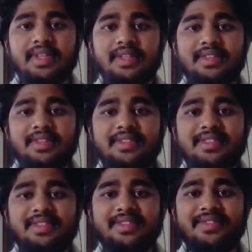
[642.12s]

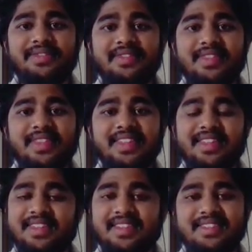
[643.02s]

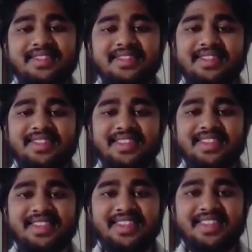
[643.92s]

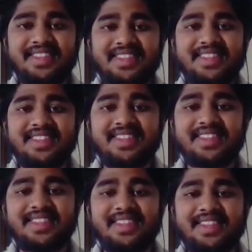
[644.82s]

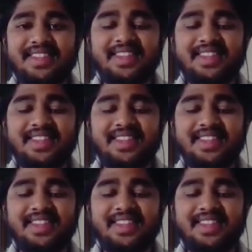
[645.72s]
(silent)